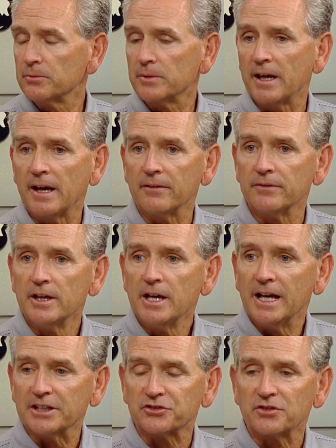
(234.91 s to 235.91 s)
We have
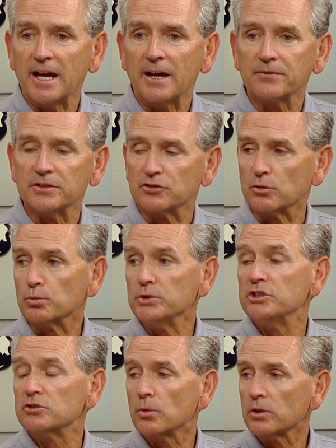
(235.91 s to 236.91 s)
a staff that's a
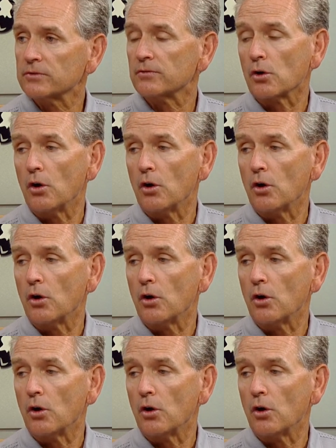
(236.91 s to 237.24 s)
resource for